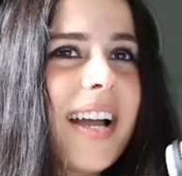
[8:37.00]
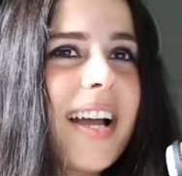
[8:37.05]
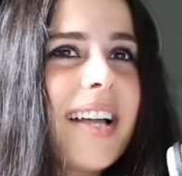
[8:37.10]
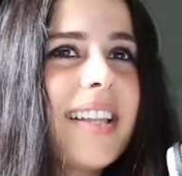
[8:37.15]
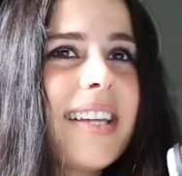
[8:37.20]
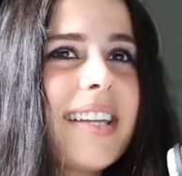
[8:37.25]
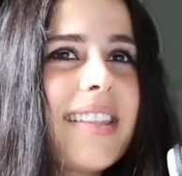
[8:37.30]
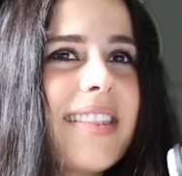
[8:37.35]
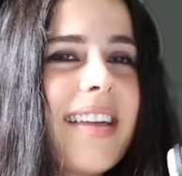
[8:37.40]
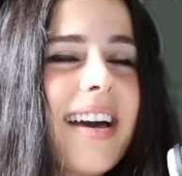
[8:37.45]
I
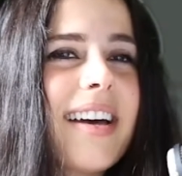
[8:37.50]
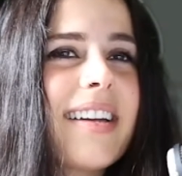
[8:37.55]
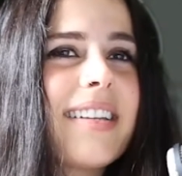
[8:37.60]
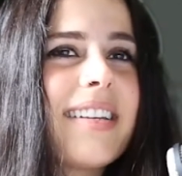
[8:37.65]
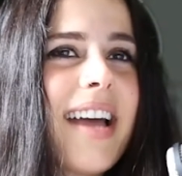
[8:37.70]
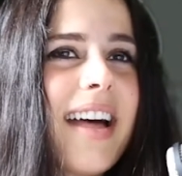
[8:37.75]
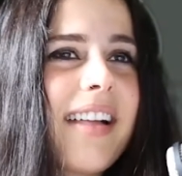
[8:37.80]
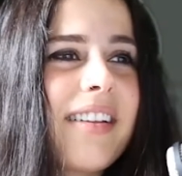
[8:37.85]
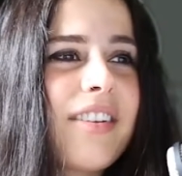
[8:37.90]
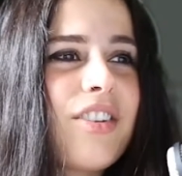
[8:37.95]
like that
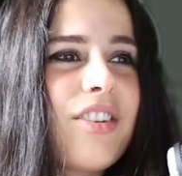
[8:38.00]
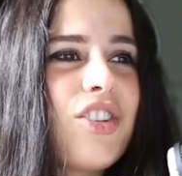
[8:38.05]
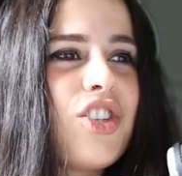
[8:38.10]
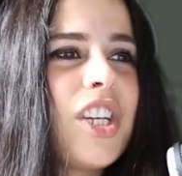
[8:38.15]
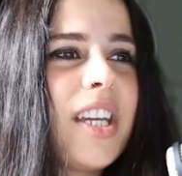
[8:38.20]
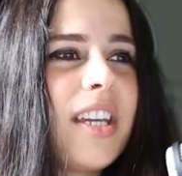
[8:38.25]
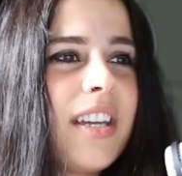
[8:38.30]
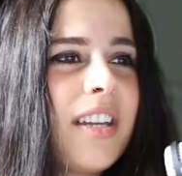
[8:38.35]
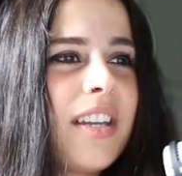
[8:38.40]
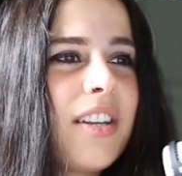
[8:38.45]

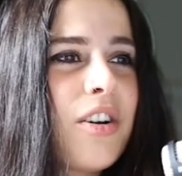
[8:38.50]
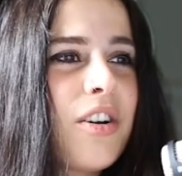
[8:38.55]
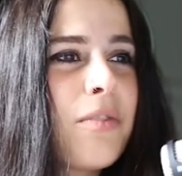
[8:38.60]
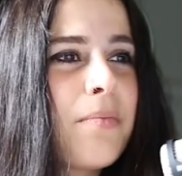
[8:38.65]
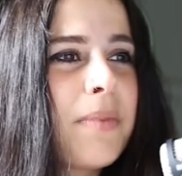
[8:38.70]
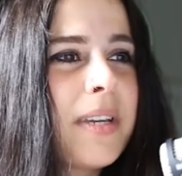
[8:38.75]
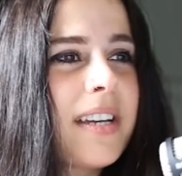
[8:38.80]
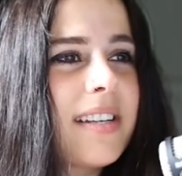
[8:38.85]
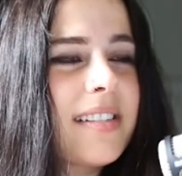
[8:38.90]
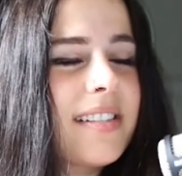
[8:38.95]
analogy,
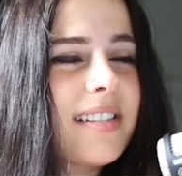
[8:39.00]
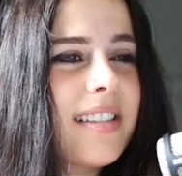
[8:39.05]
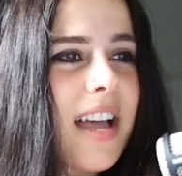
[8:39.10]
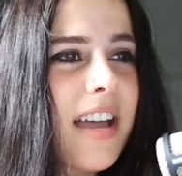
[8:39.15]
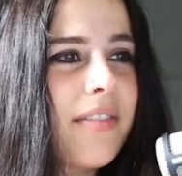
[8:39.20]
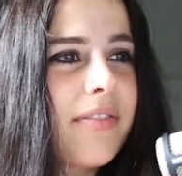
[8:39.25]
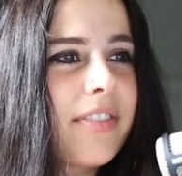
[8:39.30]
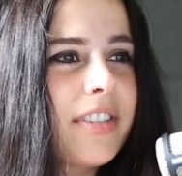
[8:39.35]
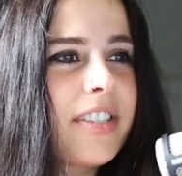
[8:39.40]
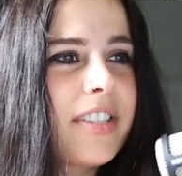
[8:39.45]
because
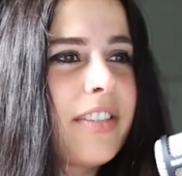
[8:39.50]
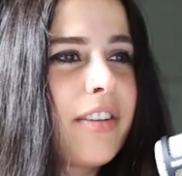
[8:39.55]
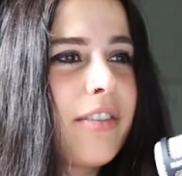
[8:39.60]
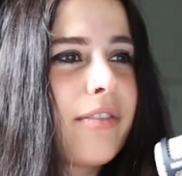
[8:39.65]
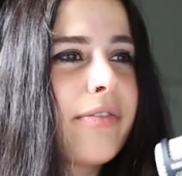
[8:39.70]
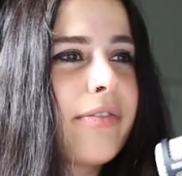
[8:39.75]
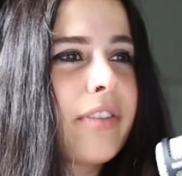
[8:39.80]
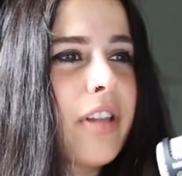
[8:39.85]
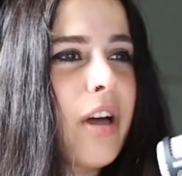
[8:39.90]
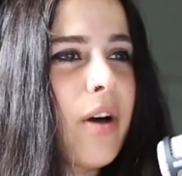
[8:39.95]
life is
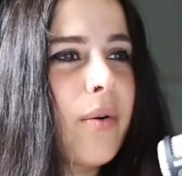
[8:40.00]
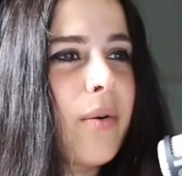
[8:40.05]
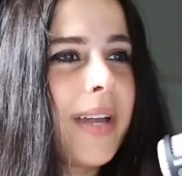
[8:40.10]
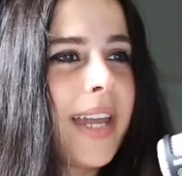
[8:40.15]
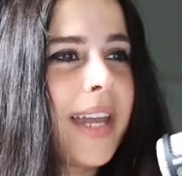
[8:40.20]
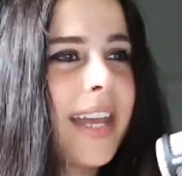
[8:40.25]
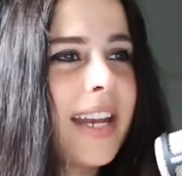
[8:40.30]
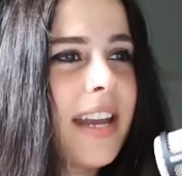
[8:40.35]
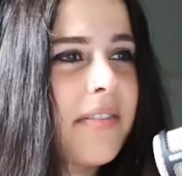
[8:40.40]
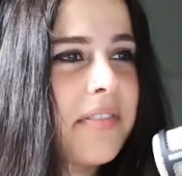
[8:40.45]
still
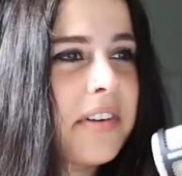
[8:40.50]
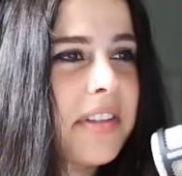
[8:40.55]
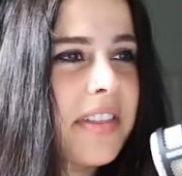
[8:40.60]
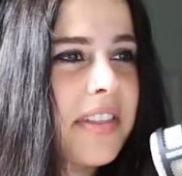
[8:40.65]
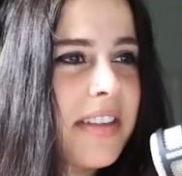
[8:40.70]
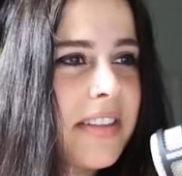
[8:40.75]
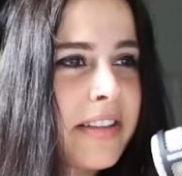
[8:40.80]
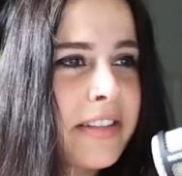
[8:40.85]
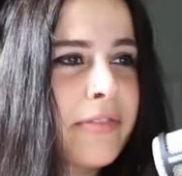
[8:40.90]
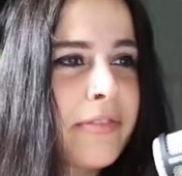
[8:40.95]
flowing and
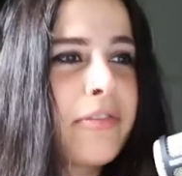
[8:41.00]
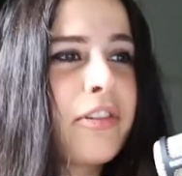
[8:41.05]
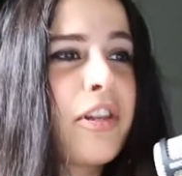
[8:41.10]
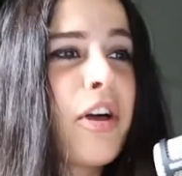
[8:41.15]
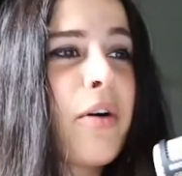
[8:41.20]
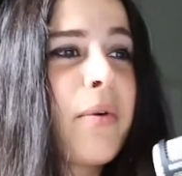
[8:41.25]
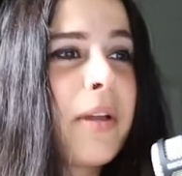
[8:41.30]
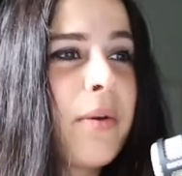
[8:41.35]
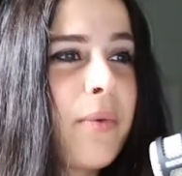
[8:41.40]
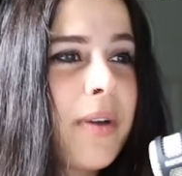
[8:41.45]
everything that's
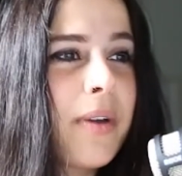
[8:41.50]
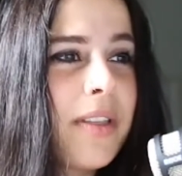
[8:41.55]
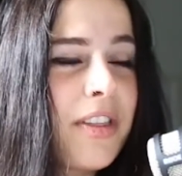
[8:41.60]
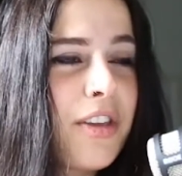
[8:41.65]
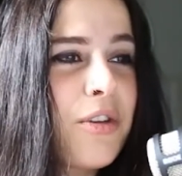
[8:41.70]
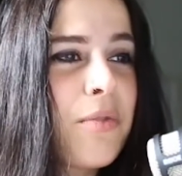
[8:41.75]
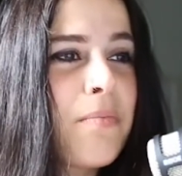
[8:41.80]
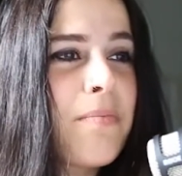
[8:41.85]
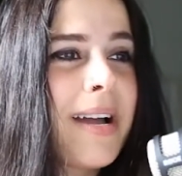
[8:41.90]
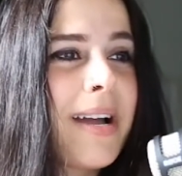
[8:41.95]
flowing with
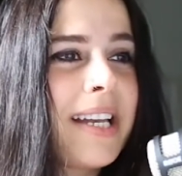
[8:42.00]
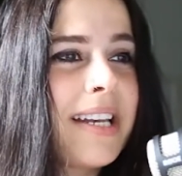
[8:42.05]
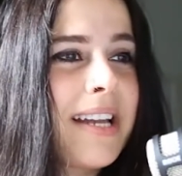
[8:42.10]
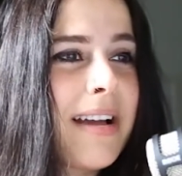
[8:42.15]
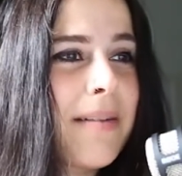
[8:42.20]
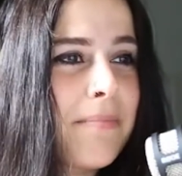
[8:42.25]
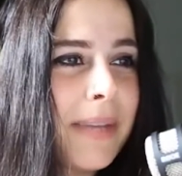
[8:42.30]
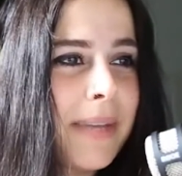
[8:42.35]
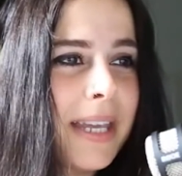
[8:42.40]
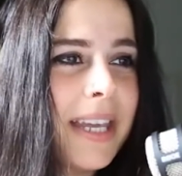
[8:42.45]
you might
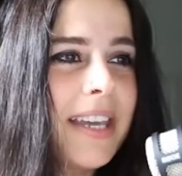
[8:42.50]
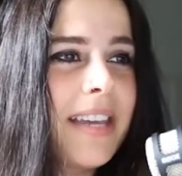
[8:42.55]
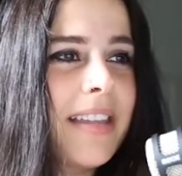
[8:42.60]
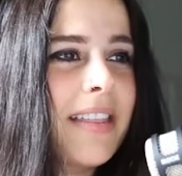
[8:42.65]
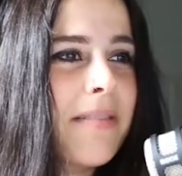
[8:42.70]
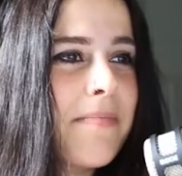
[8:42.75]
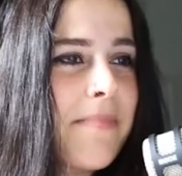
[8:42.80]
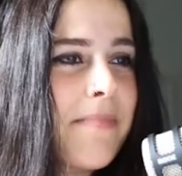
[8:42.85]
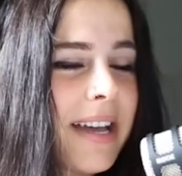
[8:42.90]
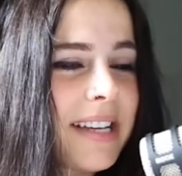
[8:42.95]
not be
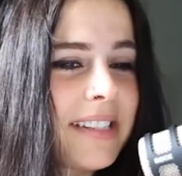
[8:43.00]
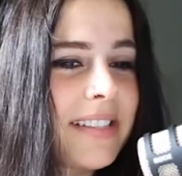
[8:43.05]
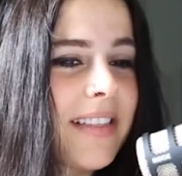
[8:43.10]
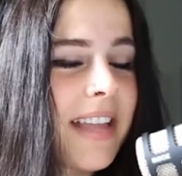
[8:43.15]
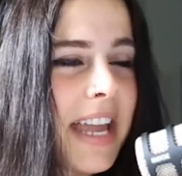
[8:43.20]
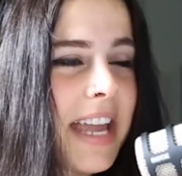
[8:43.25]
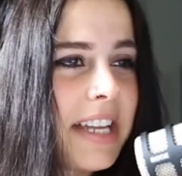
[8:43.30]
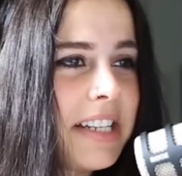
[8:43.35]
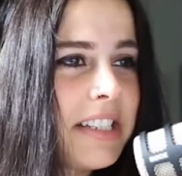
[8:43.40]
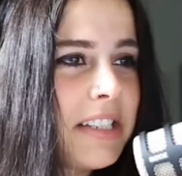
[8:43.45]
the best
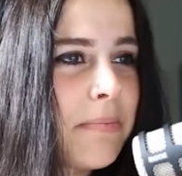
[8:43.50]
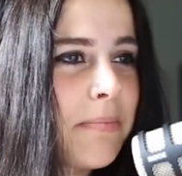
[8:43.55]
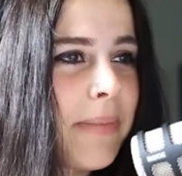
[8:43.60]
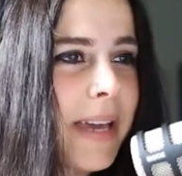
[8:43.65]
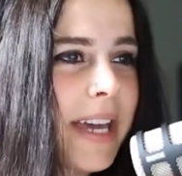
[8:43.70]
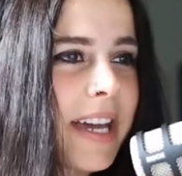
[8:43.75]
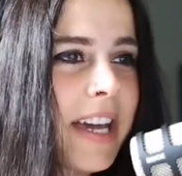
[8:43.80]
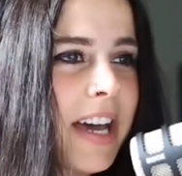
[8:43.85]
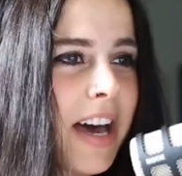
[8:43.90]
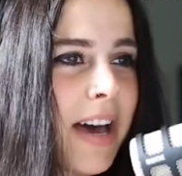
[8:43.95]
thing to
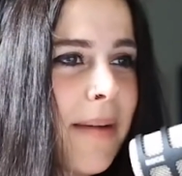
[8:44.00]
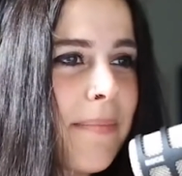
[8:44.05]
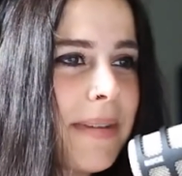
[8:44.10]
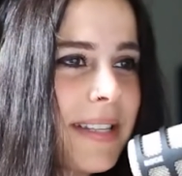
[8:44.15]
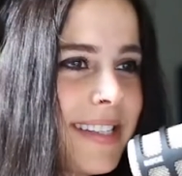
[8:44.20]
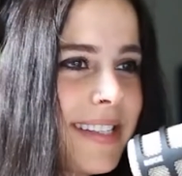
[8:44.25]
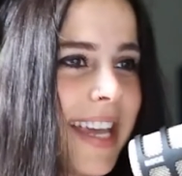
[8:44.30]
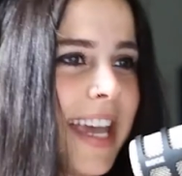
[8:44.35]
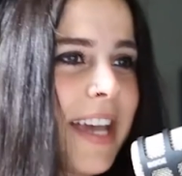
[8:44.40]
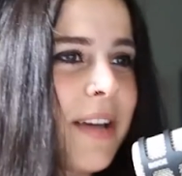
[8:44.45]
pick up
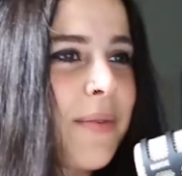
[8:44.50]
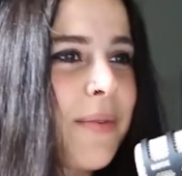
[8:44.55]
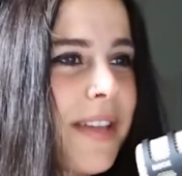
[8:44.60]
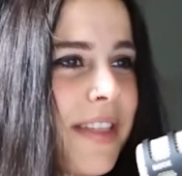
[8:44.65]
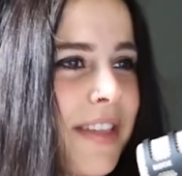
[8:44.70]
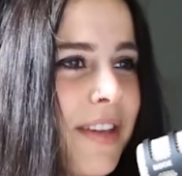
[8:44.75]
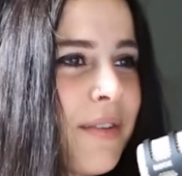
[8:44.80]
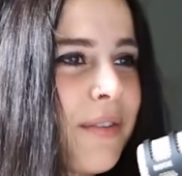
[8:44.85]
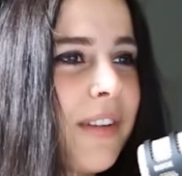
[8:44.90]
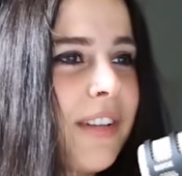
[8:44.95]
and take
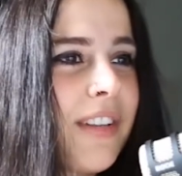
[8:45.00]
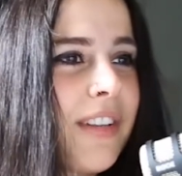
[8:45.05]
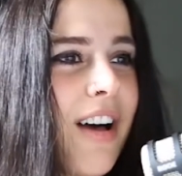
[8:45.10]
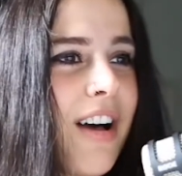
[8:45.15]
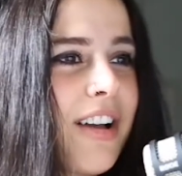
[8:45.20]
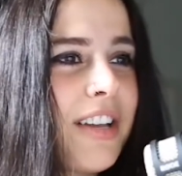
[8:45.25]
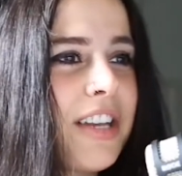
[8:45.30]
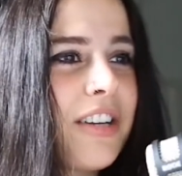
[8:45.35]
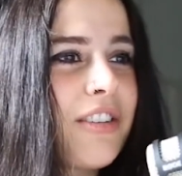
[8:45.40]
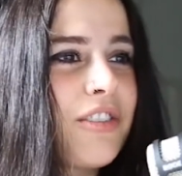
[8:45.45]
with you
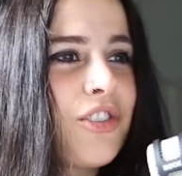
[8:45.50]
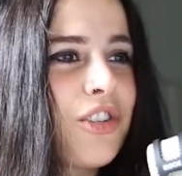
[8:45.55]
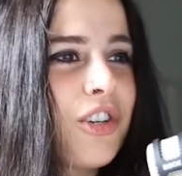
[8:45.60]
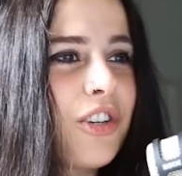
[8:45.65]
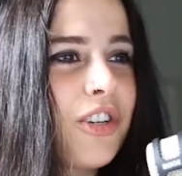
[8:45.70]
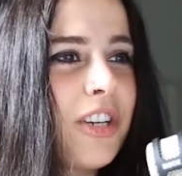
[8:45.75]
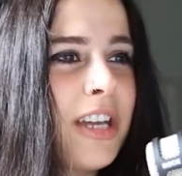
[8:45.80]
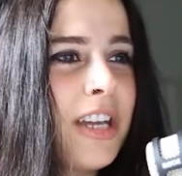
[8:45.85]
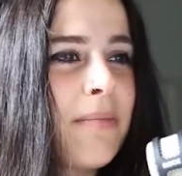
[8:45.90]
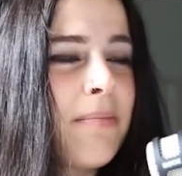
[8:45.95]
along your
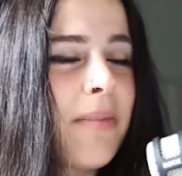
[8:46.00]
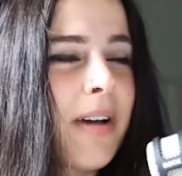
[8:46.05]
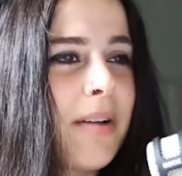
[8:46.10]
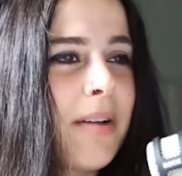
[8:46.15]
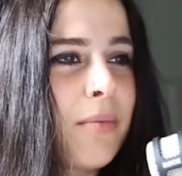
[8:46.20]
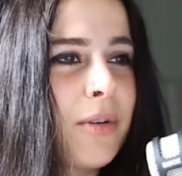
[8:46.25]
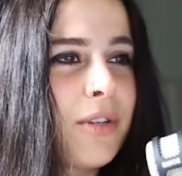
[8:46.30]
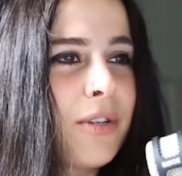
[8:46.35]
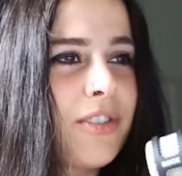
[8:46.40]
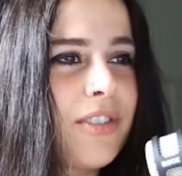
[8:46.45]
journey,
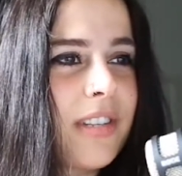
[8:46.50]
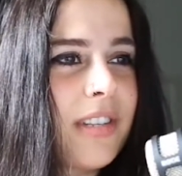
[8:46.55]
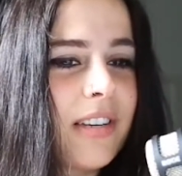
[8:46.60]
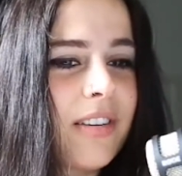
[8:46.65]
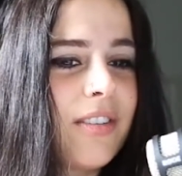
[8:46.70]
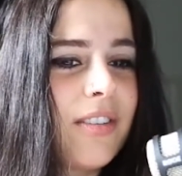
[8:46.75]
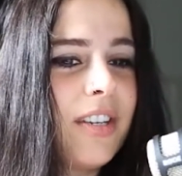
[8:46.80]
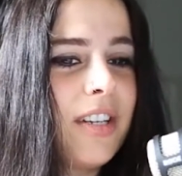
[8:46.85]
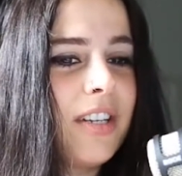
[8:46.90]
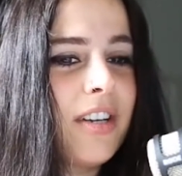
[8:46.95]
but we're
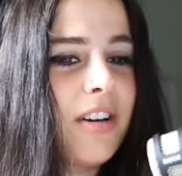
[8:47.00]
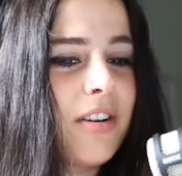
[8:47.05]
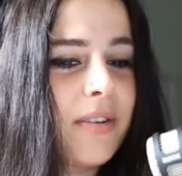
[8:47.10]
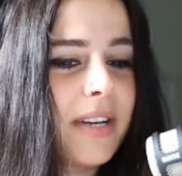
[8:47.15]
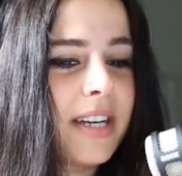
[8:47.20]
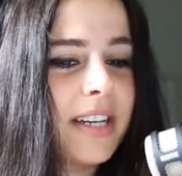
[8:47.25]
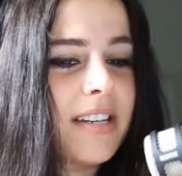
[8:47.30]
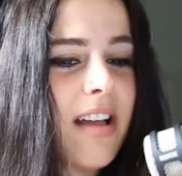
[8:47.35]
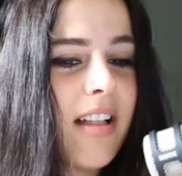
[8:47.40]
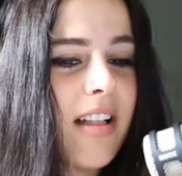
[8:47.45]
still,
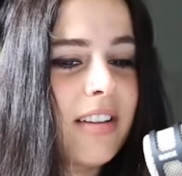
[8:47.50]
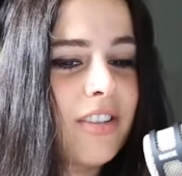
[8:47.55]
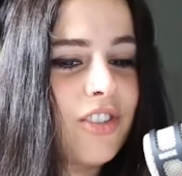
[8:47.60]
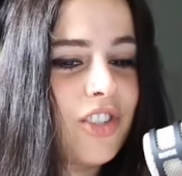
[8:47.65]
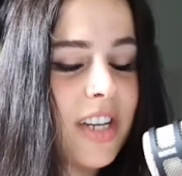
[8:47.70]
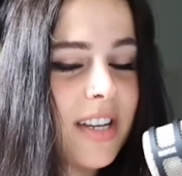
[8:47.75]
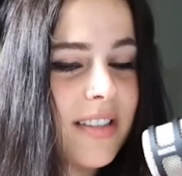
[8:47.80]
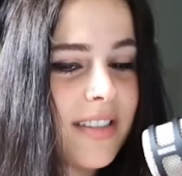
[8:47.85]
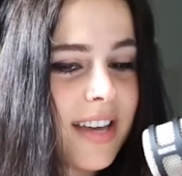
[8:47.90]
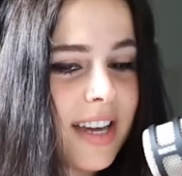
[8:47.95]

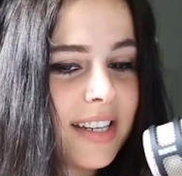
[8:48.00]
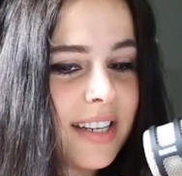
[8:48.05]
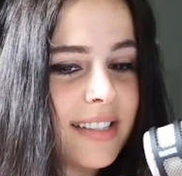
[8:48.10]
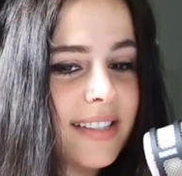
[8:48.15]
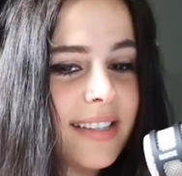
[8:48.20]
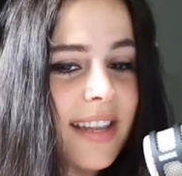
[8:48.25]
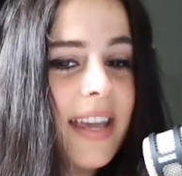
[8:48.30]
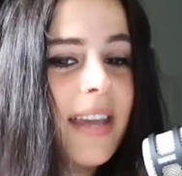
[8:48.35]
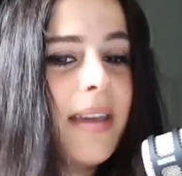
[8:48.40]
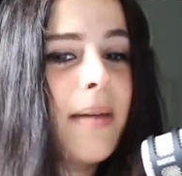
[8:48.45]
acknowledging that
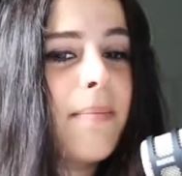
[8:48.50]
it's